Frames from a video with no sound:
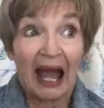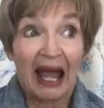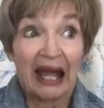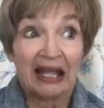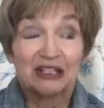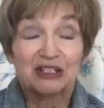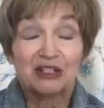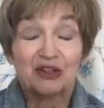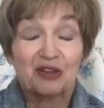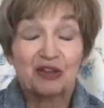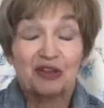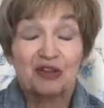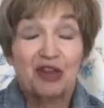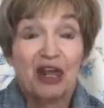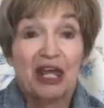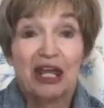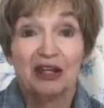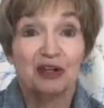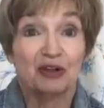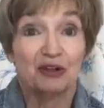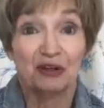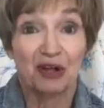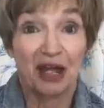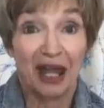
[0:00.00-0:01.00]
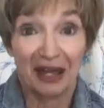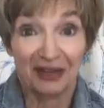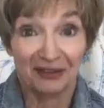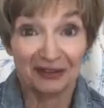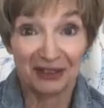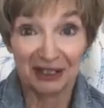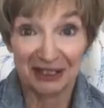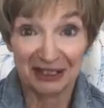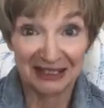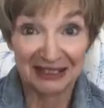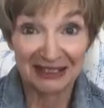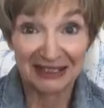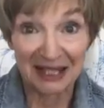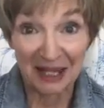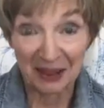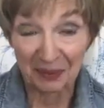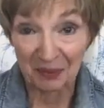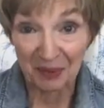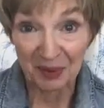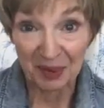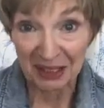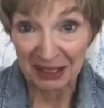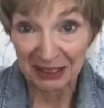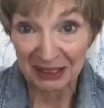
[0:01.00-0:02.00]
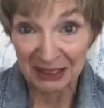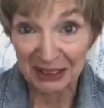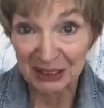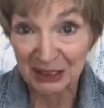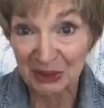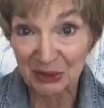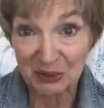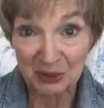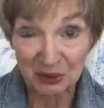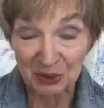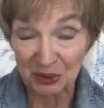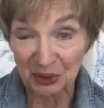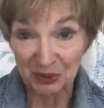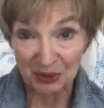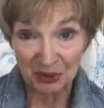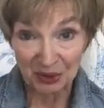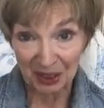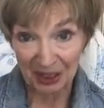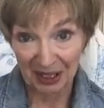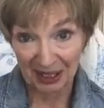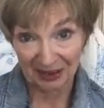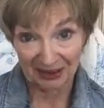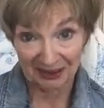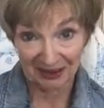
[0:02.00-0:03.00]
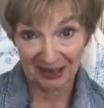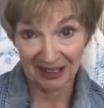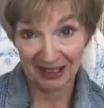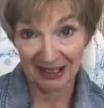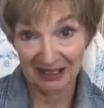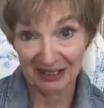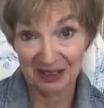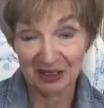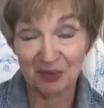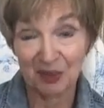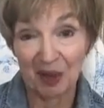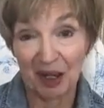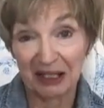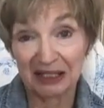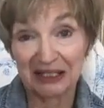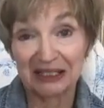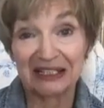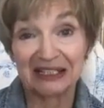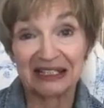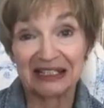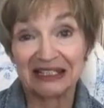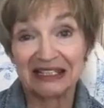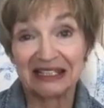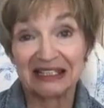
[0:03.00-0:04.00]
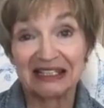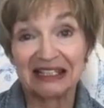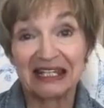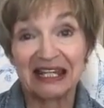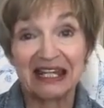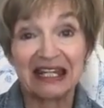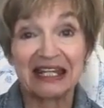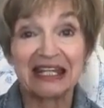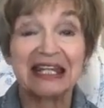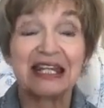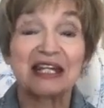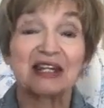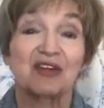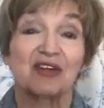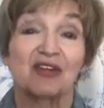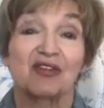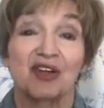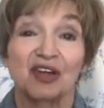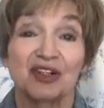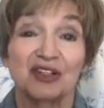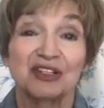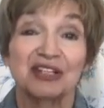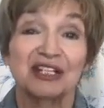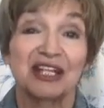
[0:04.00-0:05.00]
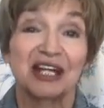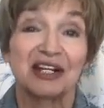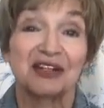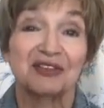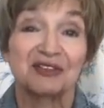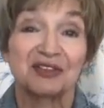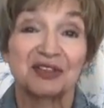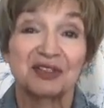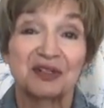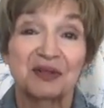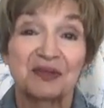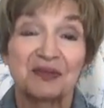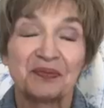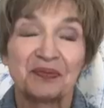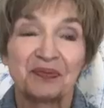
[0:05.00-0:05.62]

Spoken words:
So they don't have to step in sooner than expected to take care of ourselves.